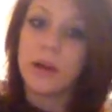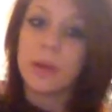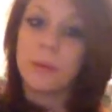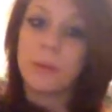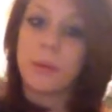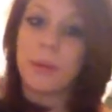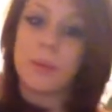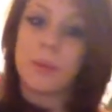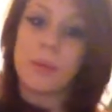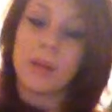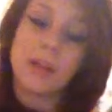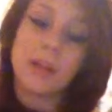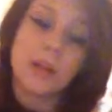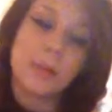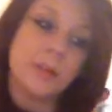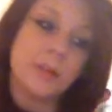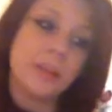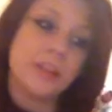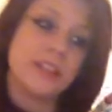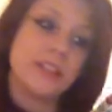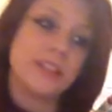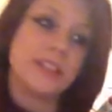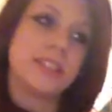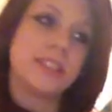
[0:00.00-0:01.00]
My belly
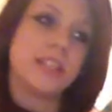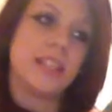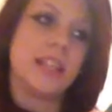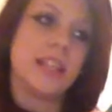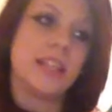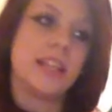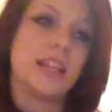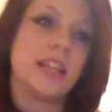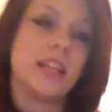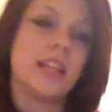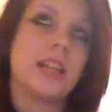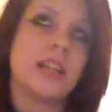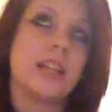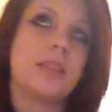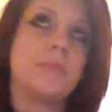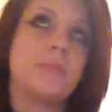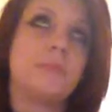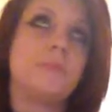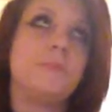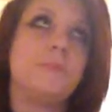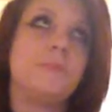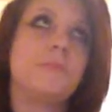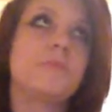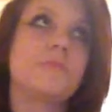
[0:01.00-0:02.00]
piercing,
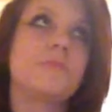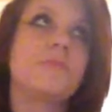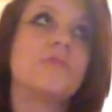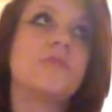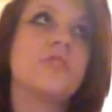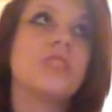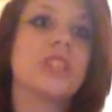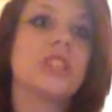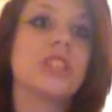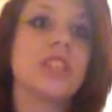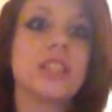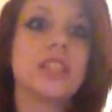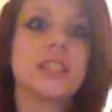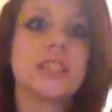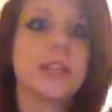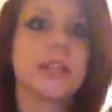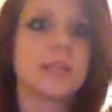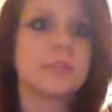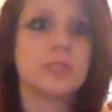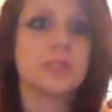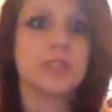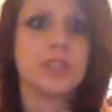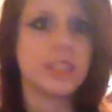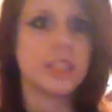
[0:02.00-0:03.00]
for a long
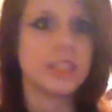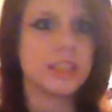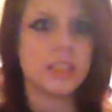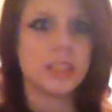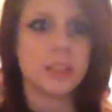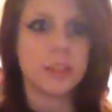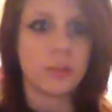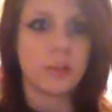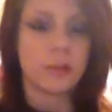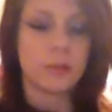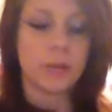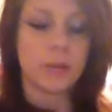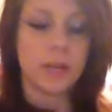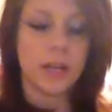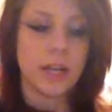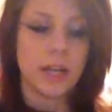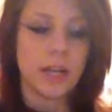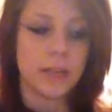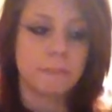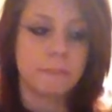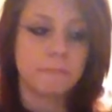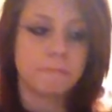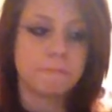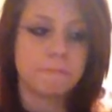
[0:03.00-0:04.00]
time, she didn't know about
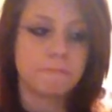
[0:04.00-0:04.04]
it.